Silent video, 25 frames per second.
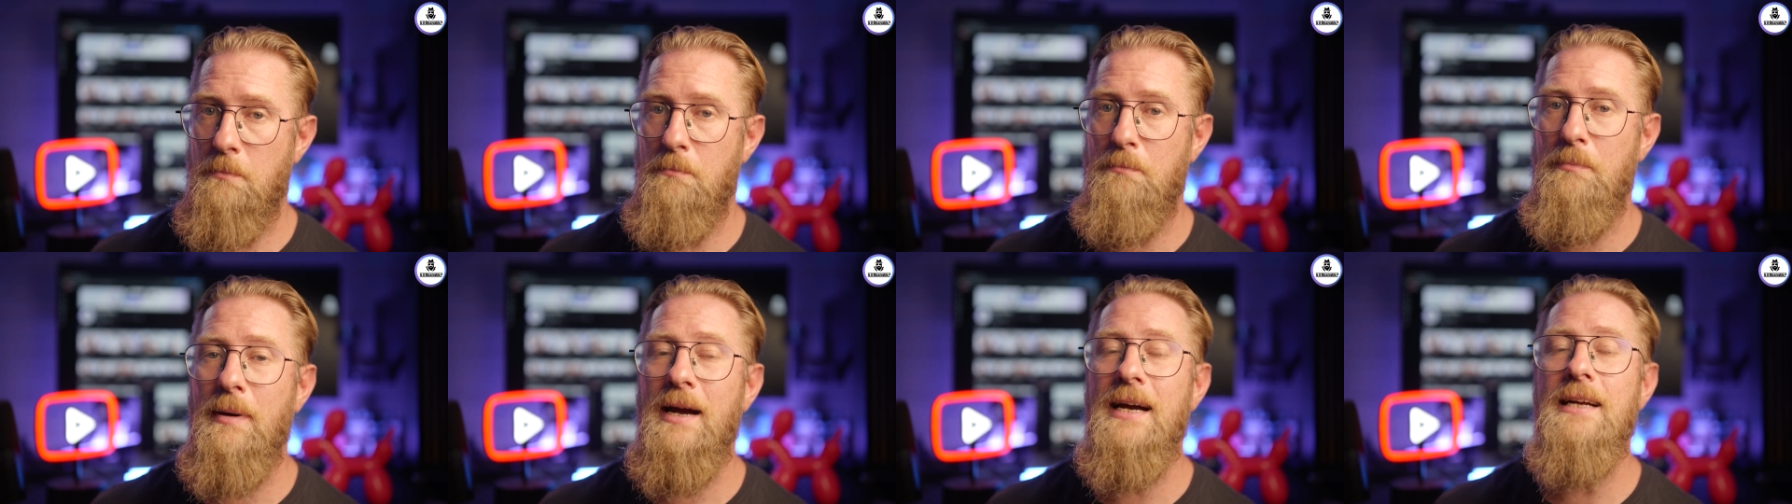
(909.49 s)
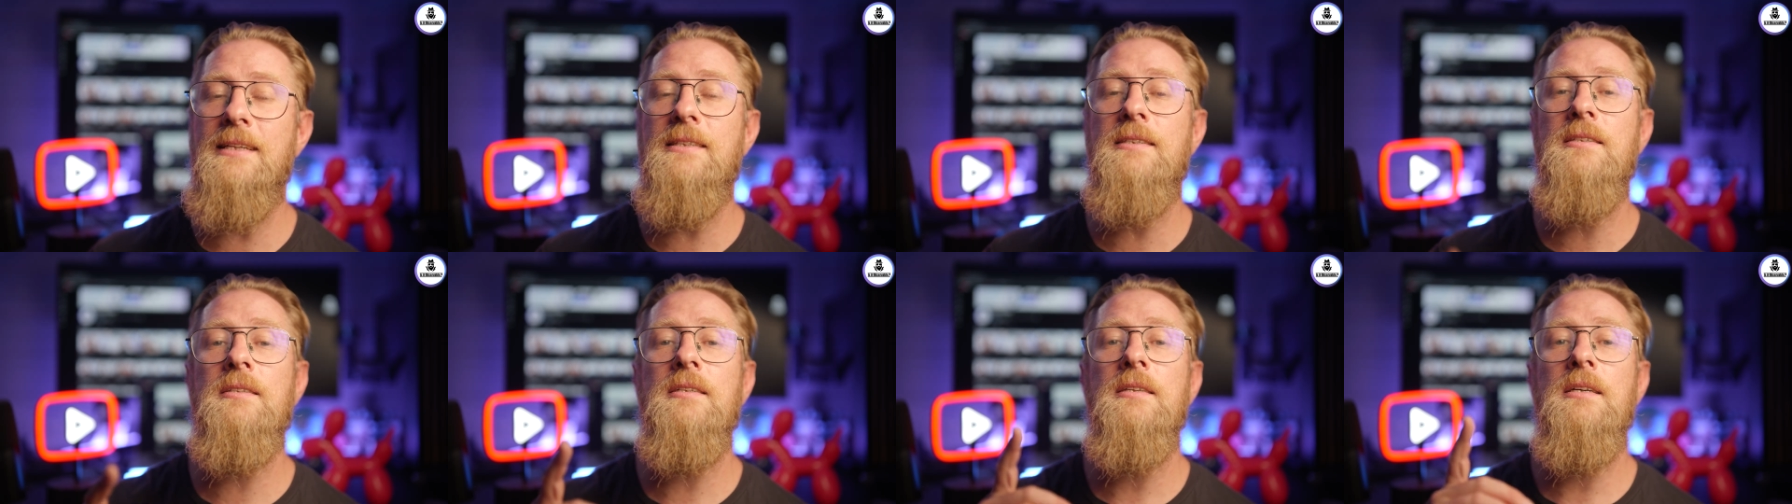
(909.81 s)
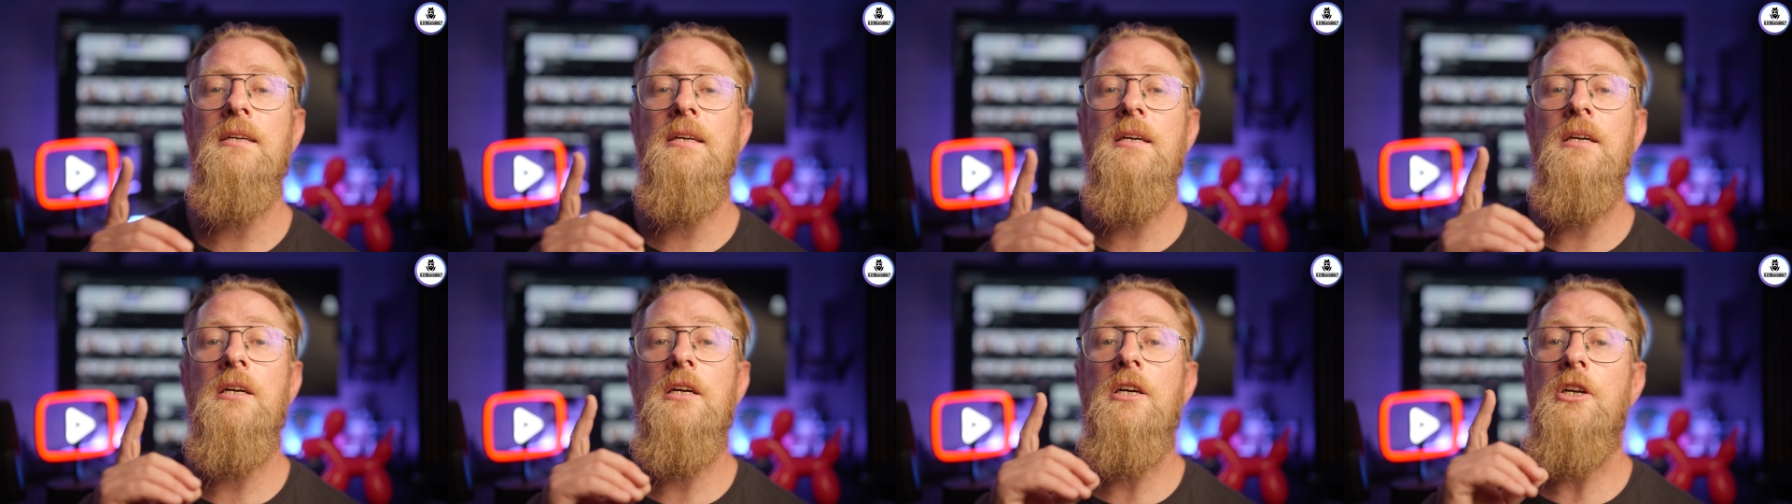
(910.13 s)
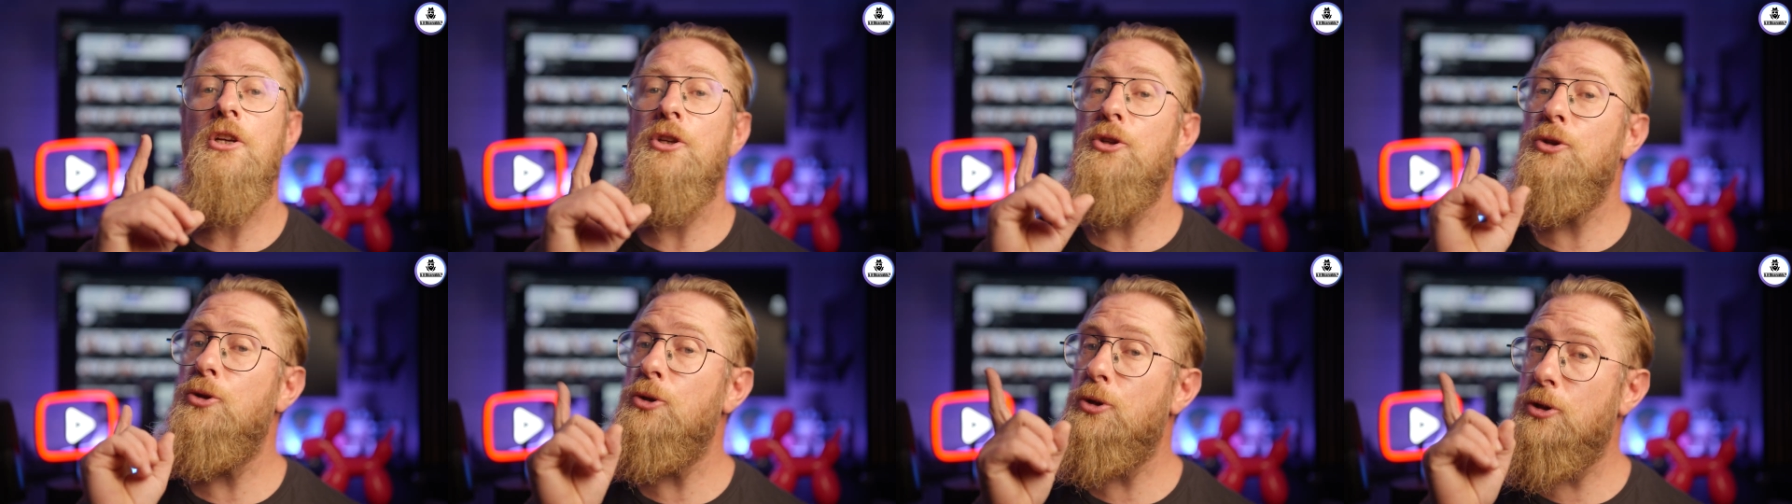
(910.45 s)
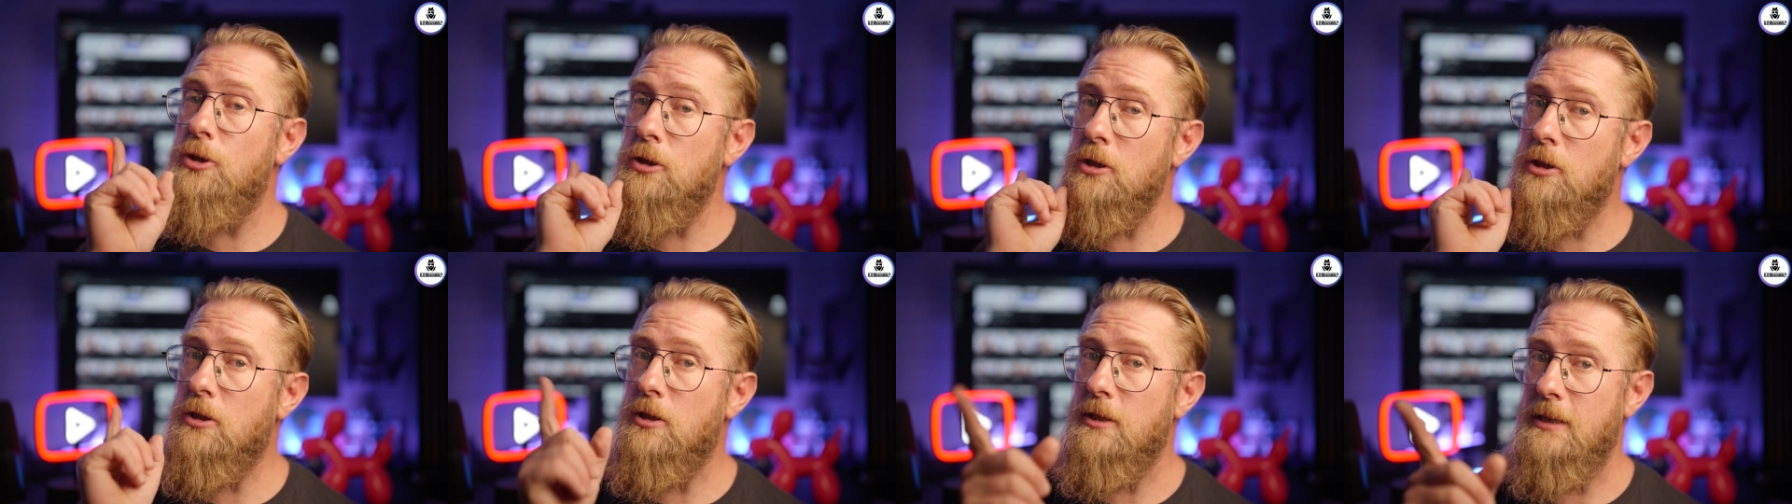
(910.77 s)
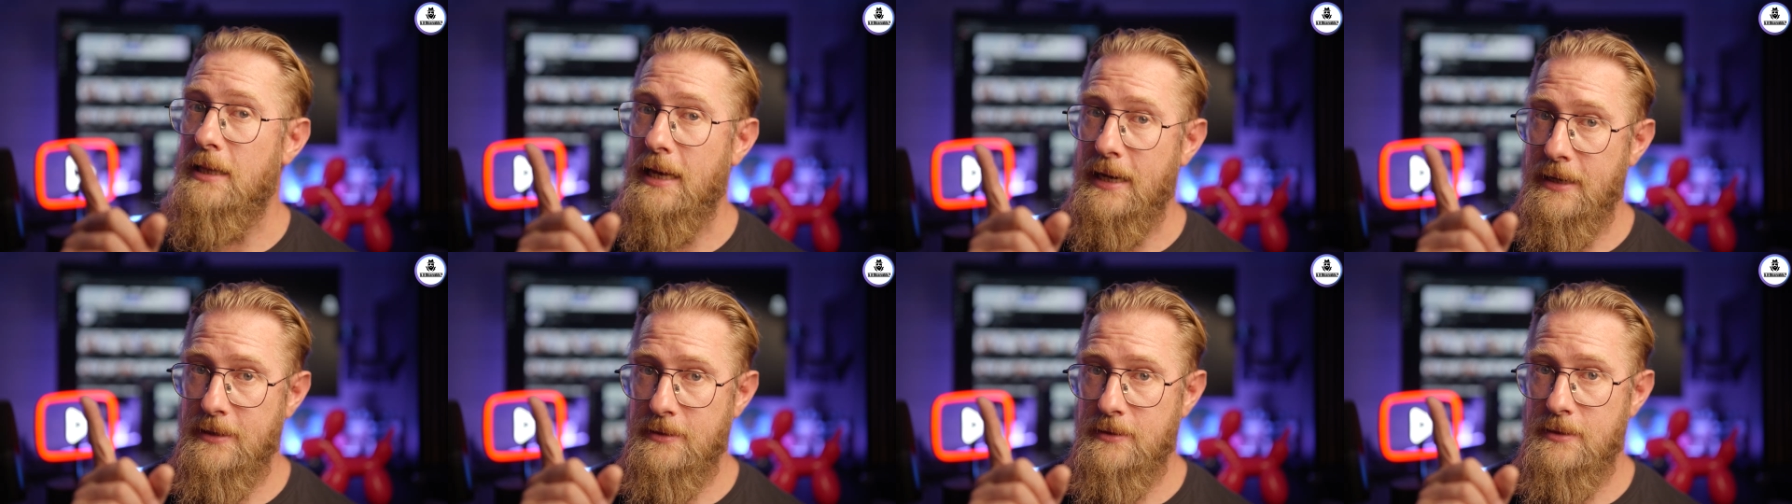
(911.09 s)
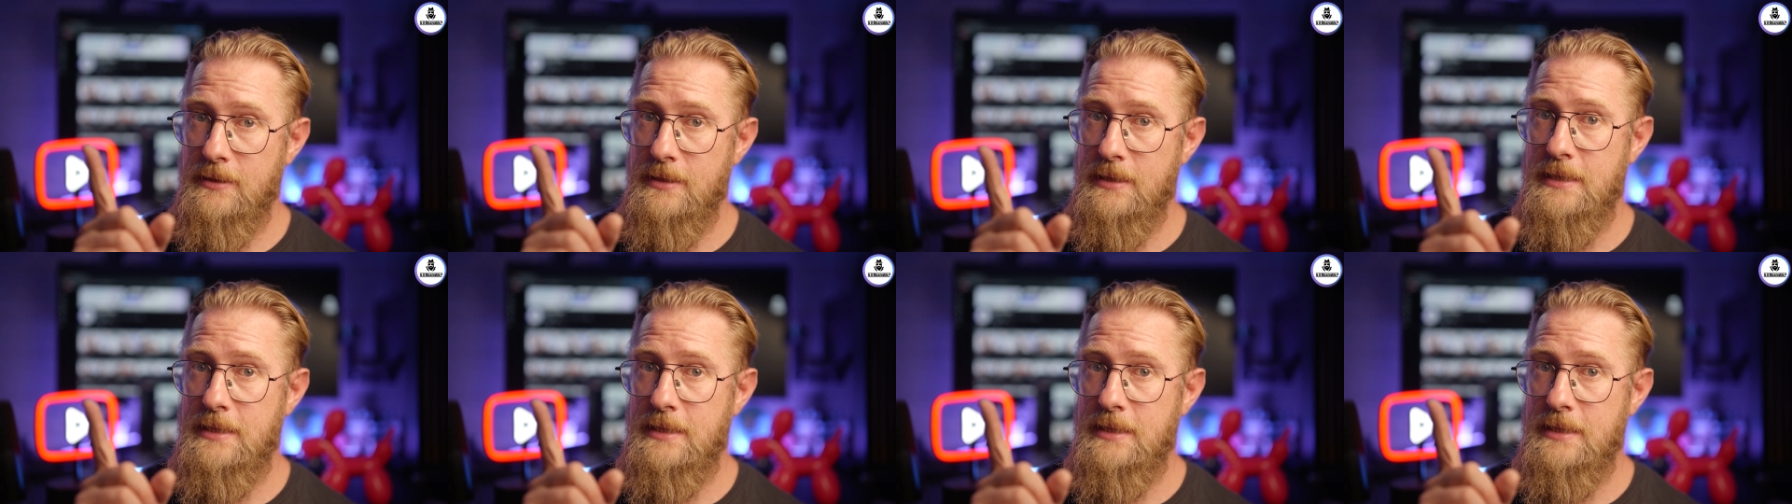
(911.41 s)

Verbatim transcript: but you can collect